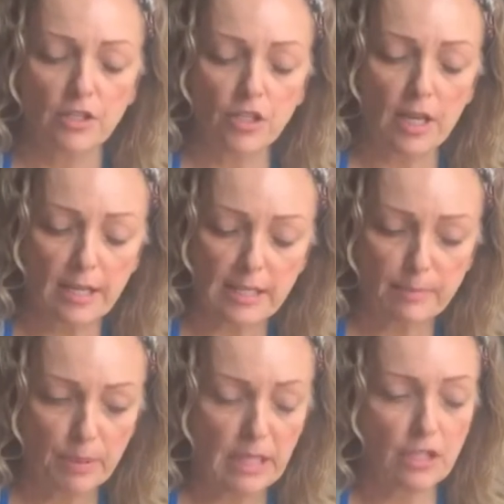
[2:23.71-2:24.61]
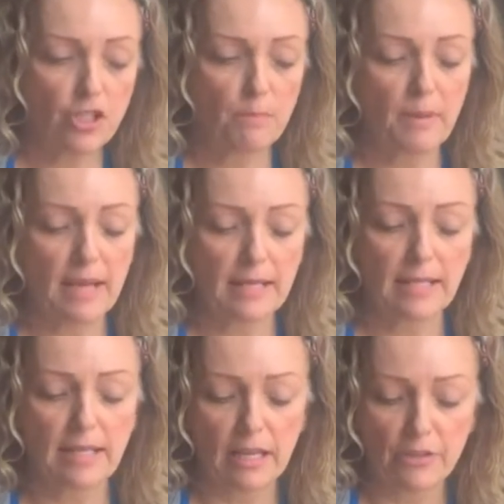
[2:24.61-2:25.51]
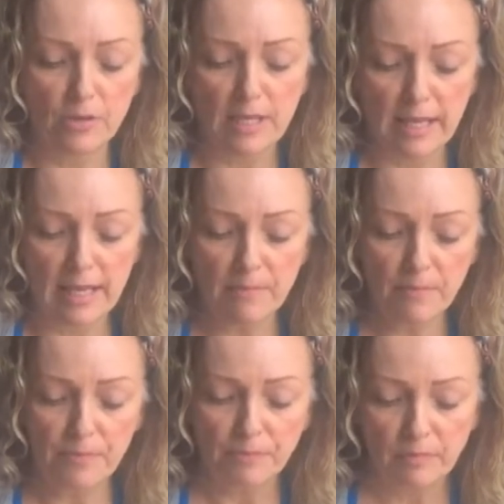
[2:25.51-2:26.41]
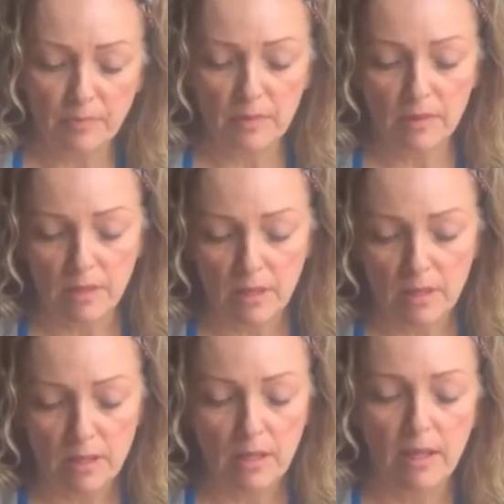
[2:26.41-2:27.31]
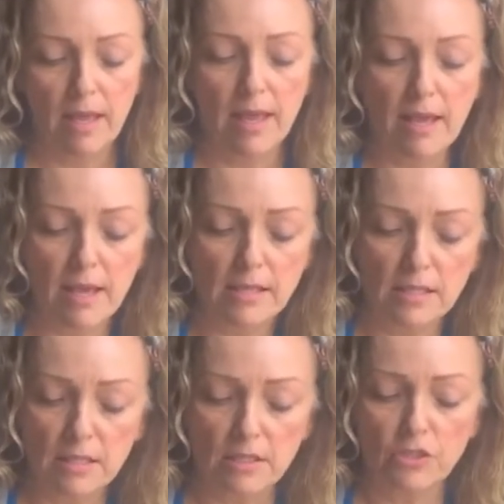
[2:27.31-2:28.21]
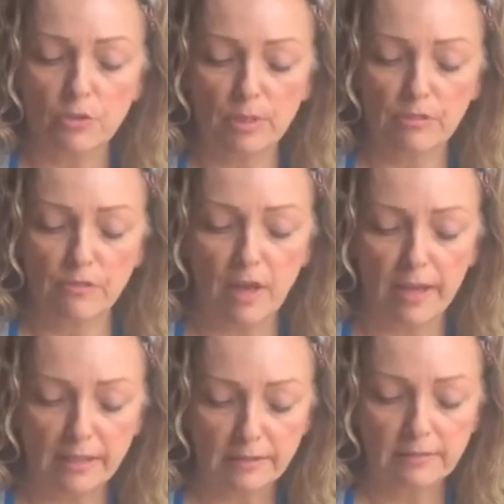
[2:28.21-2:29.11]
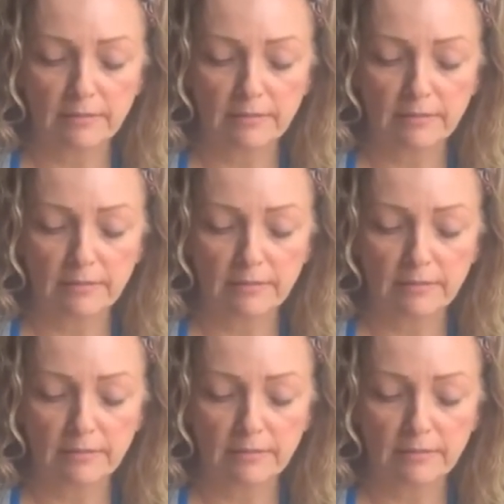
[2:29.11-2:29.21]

just pinch it back together again and you'll be fine.